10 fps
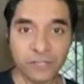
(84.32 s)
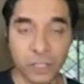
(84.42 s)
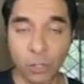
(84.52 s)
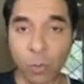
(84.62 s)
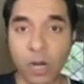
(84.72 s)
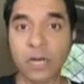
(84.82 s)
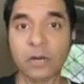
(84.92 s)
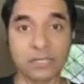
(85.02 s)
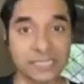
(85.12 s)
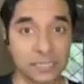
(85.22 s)
your workout
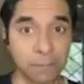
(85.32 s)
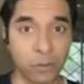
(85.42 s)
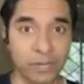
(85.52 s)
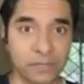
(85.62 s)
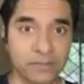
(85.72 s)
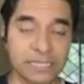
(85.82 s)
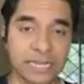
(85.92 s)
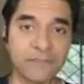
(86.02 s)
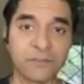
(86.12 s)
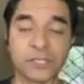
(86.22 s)
or some point in the
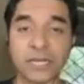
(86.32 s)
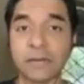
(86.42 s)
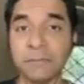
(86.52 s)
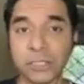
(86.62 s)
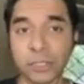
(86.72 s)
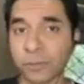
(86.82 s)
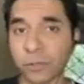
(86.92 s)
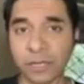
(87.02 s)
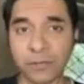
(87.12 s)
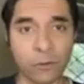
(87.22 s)
day if you're trying to meet your
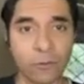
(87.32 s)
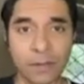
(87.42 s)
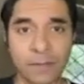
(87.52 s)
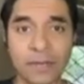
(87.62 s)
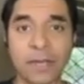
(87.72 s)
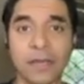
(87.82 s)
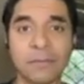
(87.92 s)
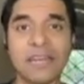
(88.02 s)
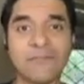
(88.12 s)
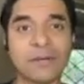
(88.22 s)
protein requirement, but
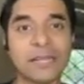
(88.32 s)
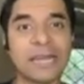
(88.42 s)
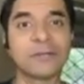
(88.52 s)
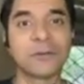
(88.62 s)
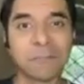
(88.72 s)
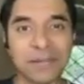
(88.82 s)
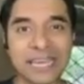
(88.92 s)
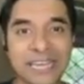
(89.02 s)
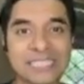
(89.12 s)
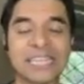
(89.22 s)
never let it
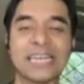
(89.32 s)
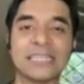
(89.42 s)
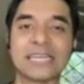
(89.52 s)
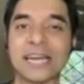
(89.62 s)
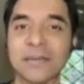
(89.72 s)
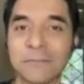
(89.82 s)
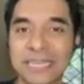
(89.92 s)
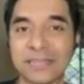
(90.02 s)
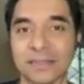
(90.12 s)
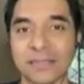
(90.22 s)
replace an entire
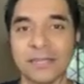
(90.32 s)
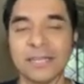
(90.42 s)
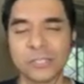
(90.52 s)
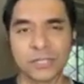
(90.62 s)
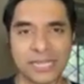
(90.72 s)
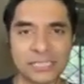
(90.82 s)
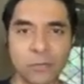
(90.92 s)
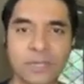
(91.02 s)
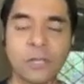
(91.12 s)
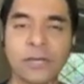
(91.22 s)
meal. So that's how
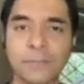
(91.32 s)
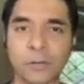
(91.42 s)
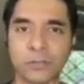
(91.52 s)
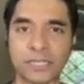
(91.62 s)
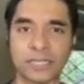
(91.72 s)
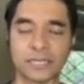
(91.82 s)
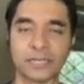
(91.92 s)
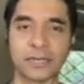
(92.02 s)
we look at protein.